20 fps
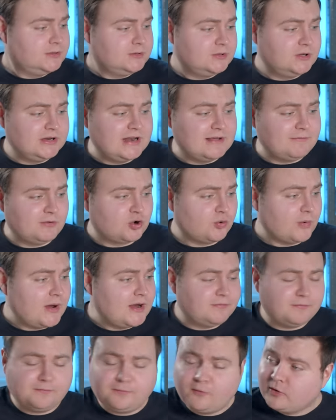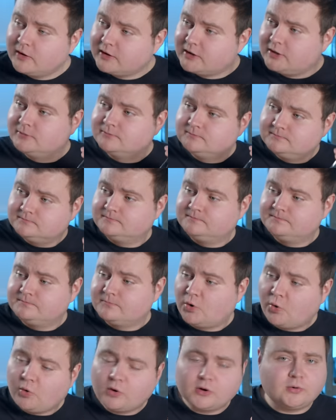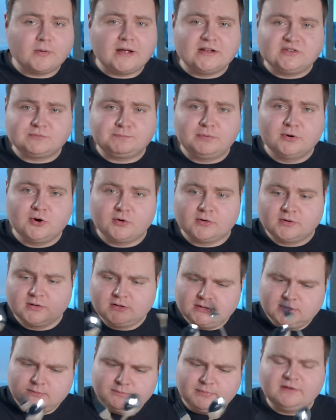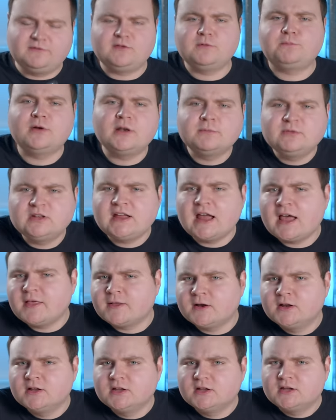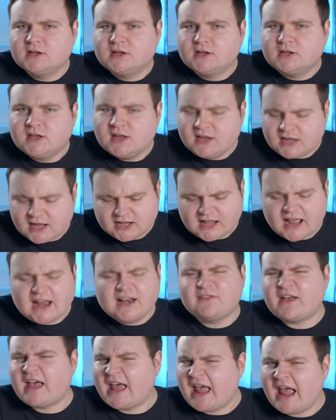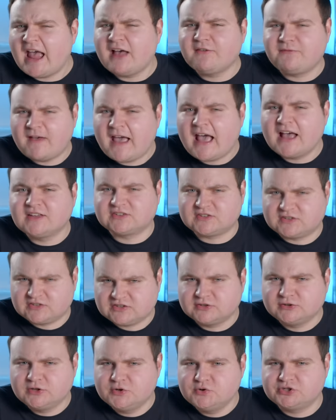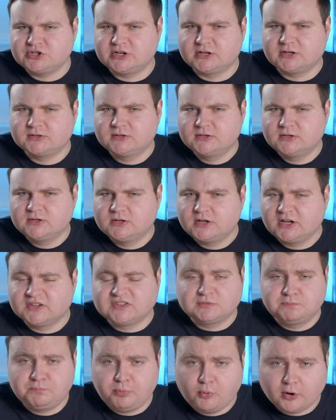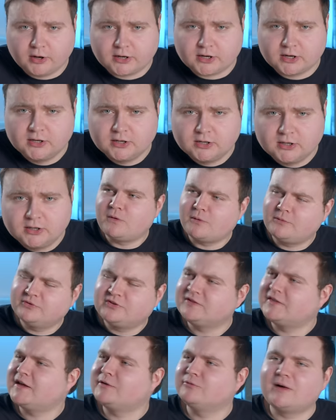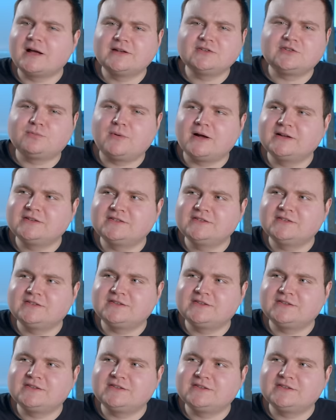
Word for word: you can have a great fork or a great spoon. But if you put them together, you get kind of a half-assed solution a spork. What was it that Ron Swanson